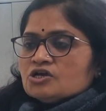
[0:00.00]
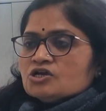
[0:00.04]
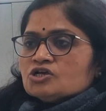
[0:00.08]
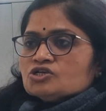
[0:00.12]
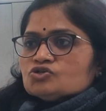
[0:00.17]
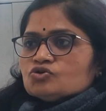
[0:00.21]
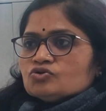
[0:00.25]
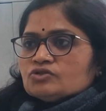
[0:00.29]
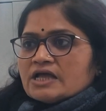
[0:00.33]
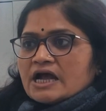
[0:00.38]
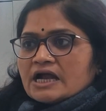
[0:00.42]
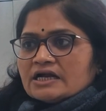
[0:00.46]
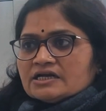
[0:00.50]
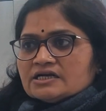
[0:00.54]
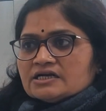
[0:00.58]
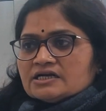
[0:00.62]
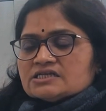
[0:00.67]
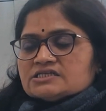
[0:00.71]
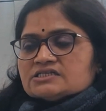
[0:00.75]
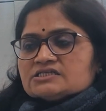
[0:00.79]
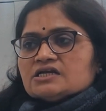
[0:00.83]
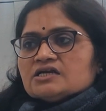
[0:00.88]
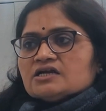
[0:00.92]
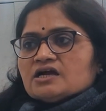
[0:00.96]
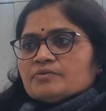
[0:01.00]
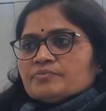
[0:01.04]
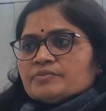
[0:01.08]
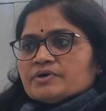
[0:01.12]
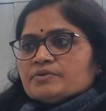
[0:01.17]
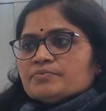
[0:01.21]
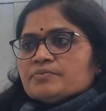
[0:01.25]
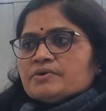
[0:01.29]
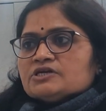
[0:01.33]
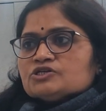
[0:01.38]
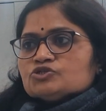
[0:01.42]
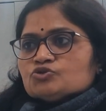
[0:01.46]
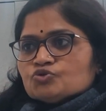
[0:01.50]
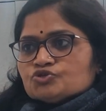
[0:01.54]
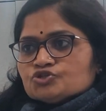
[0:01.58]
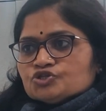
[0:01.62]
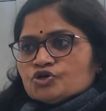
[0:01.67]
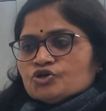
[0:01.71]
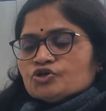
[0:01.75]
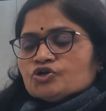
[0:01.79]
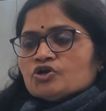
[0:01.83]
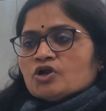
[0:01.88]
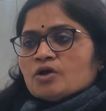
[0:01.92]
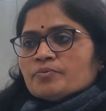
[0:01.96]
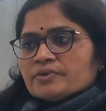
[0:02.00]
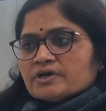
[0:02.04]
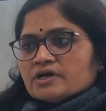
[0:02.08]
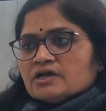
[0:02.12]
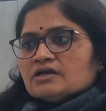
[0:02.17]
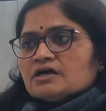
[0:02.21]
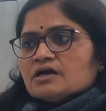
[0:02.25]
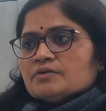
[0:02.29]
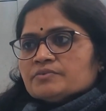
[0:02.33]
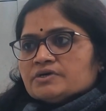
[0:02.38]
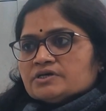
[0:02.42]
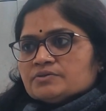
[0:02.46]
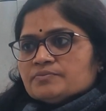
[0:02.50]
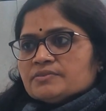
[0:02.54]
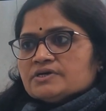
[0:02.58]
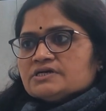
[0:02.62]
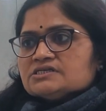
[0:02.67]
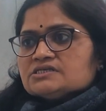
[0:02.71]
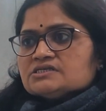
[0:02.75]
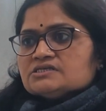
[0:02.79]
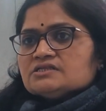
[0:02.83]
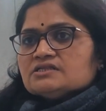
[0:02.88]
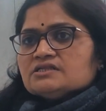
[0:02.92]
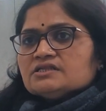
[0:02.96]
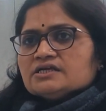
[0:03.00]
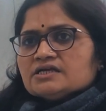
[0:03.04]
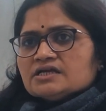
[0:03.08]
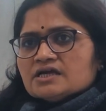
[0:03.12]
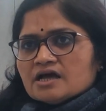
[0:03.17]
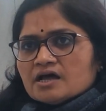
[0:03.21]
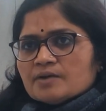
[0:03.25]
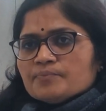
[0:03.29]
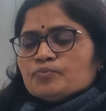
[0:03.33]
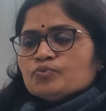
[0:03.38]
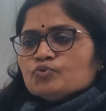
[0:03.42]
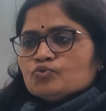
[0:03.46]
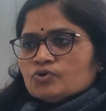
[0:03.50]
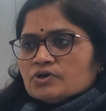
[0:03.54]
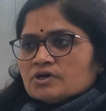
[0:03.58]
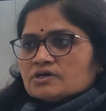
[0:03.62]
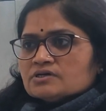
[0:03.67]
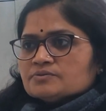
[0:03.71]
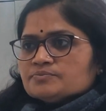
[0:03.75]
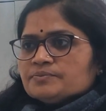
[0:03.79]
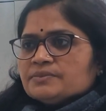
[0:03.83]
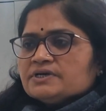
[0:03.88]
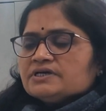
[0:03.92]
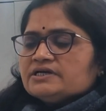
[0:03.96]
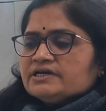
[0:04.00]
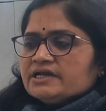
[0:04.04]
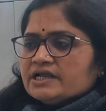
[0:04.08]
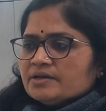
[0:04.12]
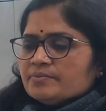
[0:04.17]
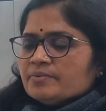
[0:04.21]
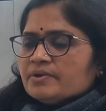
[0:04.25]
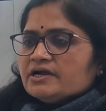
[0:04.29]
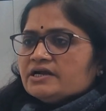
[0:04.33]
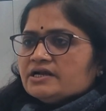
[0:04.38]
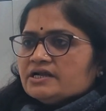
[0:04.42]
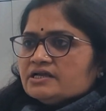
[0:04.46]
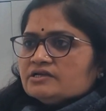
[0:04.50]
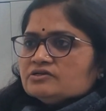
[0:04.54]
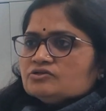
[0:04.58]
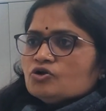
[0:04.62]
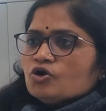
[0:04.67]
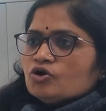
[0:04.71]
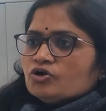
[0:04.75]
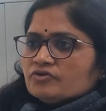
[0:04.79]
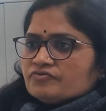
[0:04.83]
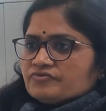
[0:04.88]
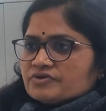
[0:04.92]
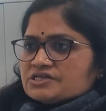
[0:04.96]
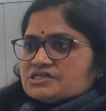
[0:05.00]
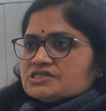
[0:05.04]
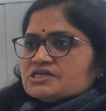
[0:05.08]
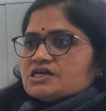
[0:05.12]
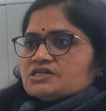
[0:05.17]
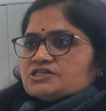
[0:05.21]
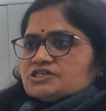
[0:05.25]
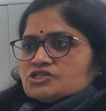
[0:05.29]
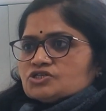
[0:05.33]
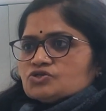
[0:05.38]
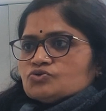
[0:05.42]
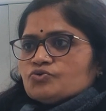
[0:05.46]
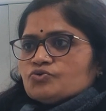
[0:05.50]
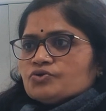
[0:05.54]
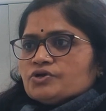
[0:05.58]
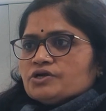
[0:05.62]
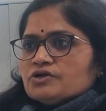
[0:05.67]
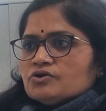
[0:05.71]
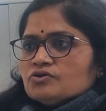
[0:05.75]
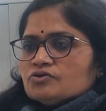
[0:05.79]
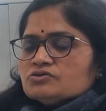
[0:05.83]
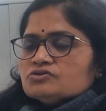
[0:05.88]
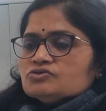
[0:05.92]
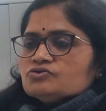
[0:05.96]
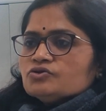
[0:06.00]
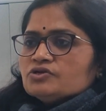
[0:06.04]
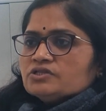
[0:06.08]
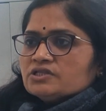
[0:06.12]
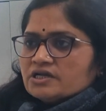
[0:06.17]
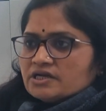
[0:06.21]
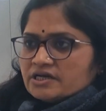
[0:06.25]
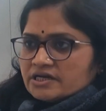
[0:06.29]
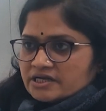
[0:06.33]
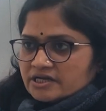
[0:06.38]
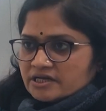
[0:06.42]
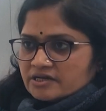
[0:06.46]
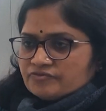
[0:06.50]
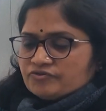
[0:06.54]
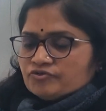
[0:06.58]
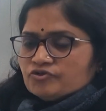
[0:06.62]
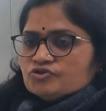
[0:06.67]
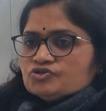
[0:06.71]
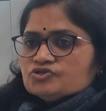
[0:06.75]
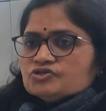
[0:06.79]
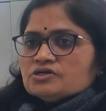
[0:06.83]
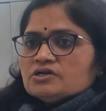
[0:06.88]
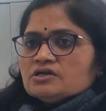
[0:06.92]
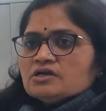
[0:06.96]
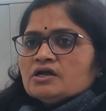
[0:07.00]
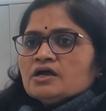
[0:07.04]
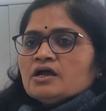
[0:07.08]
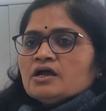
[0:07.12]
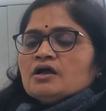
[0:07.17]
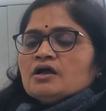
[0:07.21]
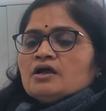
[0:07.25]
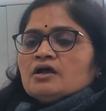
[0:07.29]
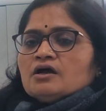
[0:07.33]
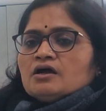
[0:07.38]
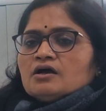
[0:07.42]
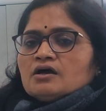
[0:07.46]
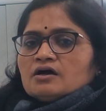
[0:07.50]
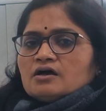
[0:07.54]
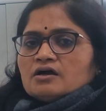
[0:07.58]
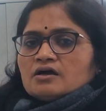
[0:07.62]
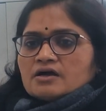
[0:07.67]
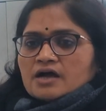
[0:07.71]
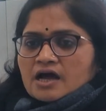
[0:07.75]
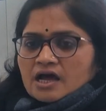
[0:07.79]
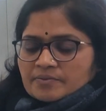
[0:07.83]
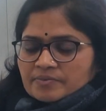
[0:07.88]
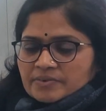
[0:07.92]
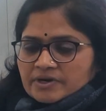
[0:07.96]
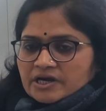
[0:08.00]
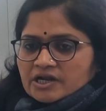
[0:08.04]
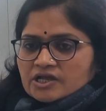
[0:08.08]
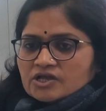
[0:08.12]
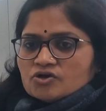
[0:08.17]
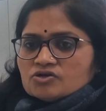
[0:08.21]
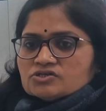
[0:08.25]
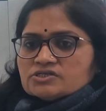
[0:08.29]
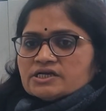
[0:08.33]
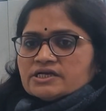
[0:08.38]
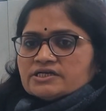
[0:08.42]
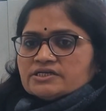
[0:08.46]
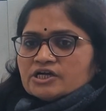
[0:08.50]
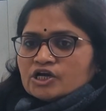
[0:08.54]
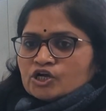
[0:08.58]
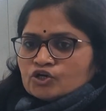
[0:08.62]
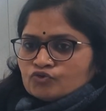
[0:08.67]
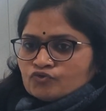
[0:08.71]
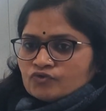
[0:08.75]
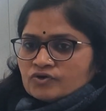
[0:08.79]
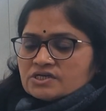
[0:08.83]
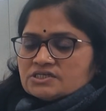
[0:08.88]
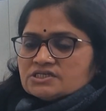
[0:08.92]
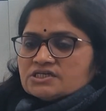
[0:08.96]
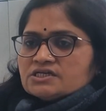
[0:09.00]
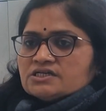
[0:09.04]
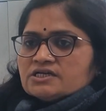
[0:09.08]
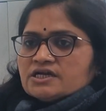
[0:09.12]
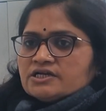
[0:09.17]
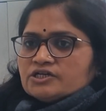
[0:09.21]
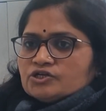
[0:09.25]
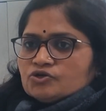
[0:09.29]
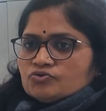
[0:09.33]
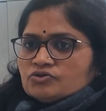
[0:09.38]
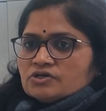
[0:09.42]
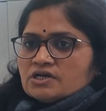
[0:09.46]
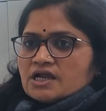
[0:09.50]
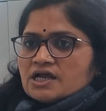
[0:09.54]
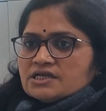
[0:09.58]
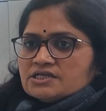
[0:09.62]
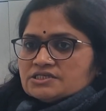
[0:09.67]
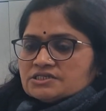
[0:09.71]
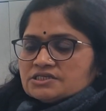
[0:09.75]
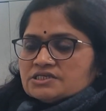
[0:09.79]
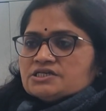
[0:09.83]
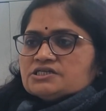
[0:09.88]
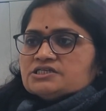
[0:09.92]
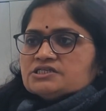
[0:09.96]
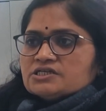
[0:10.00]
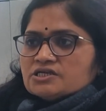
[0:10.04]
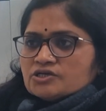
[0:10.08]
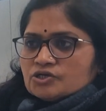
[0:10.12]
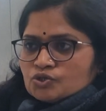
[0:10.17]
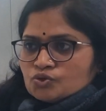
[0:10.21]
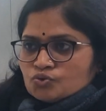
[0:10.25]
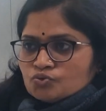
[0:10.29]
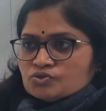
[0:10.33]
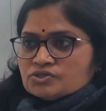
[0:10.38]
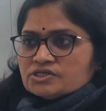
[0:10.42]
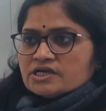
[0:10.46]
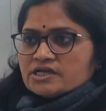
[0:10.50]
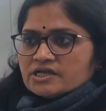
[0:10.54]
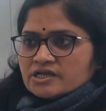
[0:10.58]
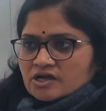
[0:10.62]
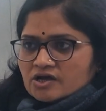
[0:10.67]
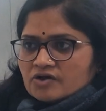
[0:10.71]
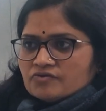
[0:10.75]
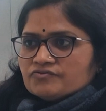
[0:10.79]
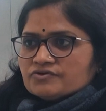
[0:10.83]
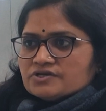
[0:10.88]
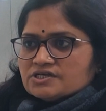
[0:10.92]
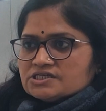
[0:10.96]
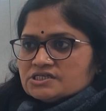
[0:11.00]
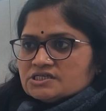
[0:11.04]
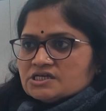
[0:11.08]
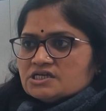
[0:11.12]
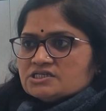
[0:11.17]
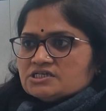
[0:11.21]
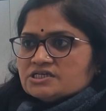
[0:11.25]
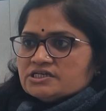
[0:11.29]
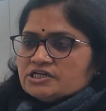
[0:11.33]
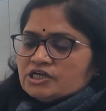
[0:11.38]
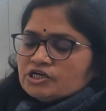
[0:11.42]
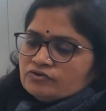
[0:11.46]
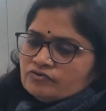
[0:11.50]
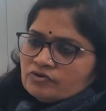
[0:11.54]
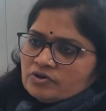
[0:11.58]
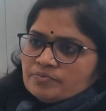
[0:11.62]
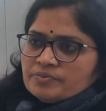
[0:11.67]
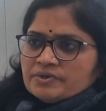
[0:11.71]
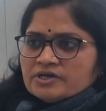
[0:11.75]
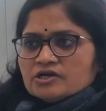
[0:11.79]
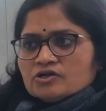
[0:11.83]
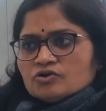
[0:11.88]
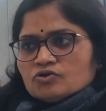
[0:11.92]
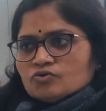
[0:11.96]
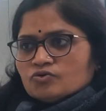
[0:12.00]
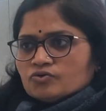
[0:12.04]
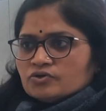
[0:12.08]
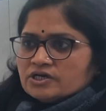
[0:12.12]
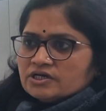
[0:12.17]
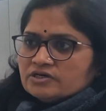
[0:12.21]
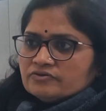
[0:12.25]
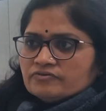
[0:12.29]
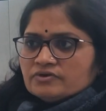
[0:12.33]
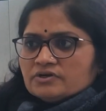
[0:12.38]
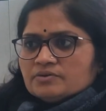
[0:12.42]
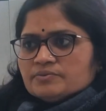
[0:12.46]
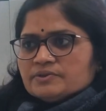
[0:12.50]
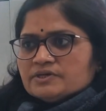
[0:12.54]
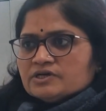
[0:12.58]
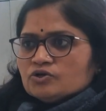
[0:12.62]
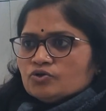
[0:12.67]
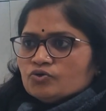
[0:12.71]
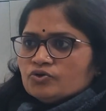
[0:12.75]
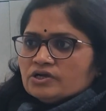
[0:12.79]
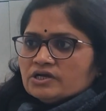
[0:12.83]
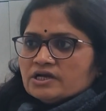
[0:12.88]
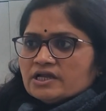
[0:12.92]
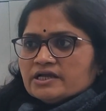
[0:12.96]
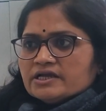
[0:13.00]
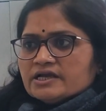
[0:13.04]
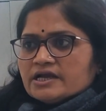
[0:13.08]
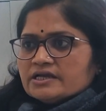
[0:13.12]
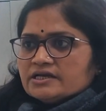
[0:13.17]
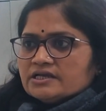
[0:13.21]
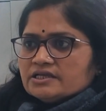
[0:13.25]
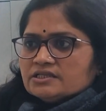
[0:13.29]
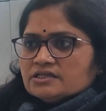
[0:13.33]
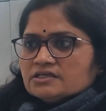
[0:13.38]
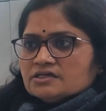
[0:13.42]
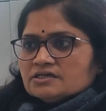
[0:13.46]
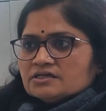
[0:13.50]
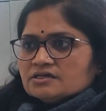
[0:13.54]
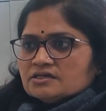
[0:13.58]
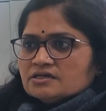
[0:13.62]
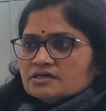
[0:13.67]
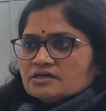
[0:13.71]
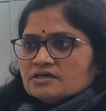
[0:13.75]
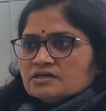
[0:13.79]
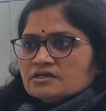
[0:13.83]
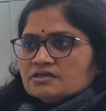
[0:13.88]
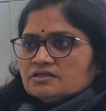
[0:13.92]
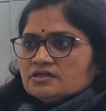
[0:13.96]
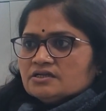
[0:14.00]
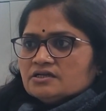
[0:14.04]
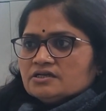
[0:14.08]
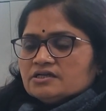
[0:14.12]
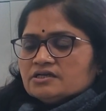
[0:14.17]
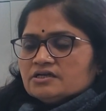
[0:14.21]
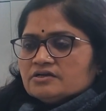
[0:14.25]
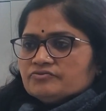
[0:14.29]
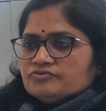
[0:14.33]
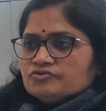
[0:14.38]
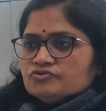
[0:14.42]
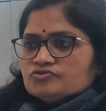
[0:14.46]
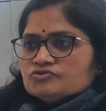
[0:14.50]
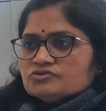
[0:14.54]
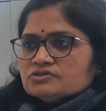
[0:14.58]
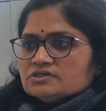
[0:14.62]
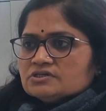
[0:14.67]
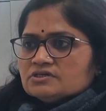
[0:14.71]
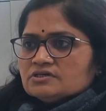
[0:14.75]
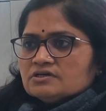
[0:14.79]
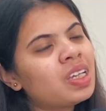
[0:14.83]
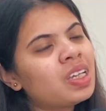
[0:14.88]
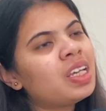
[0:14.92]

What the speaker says: So that industrial commitment, socio-economical commitments, they are poor, but day by day a lot of research is going on. So in the near future, carbon dioxide conversion and utilization, it's a huge area of research, and it will be growing like anything in the near future.